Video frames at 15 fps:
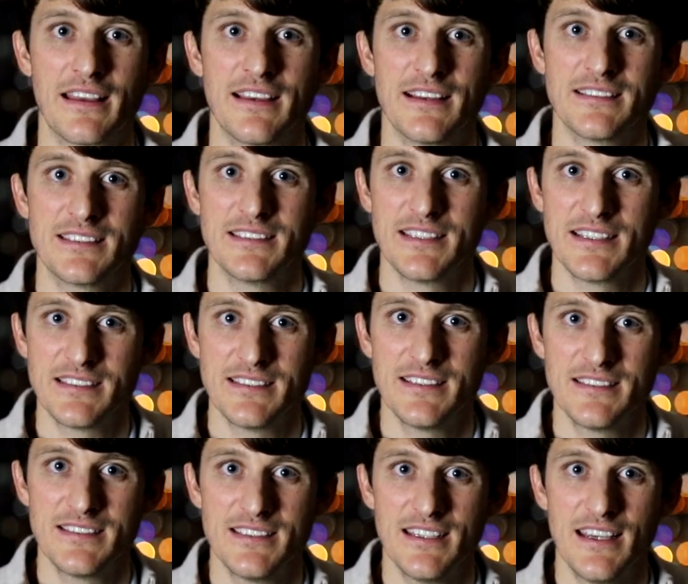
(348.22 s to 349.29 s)
a
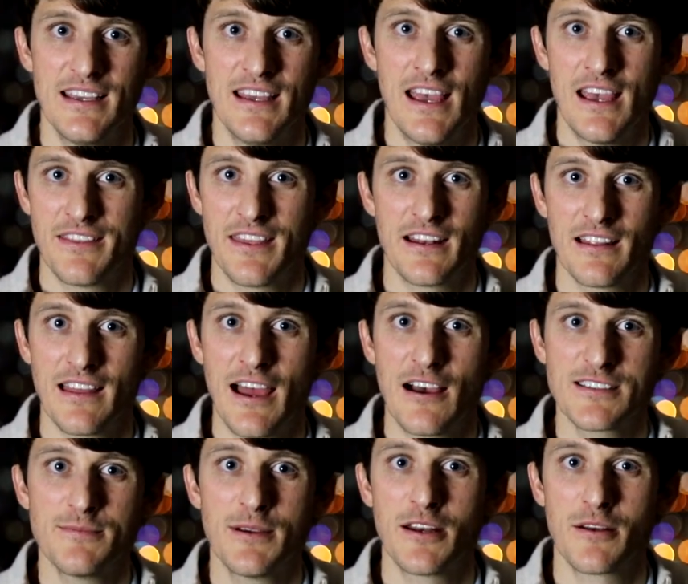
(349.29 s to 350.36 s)
consistency that
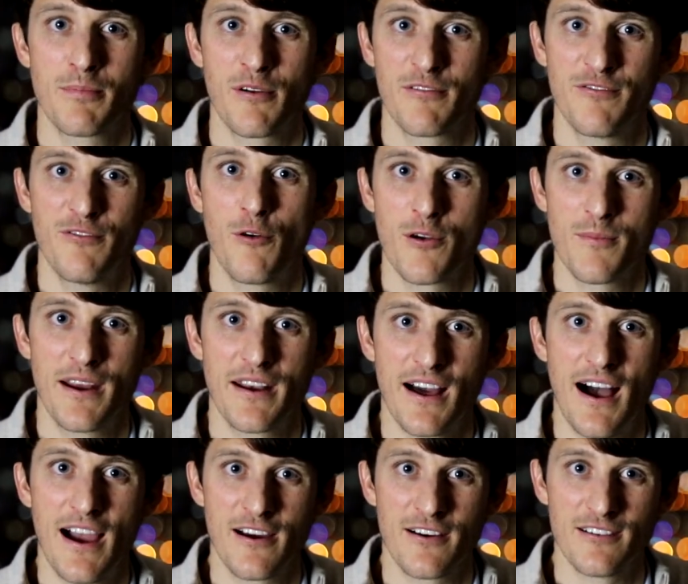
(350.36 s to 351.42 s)
allows me to perform at a
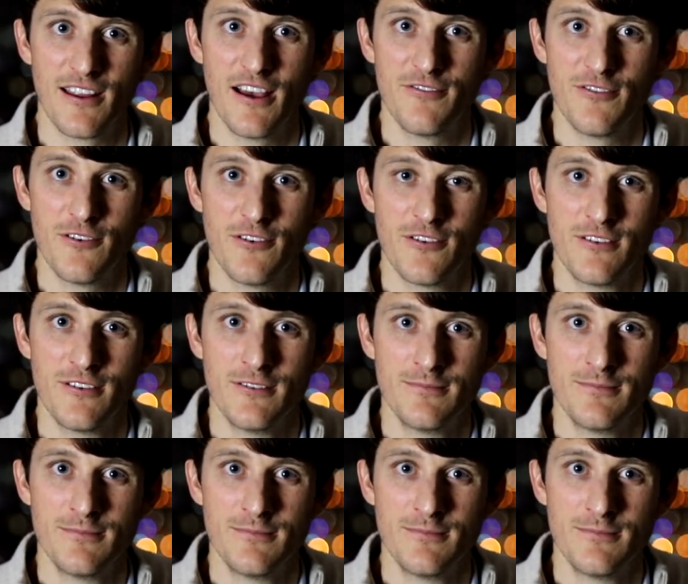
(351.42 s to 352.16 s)
higher level.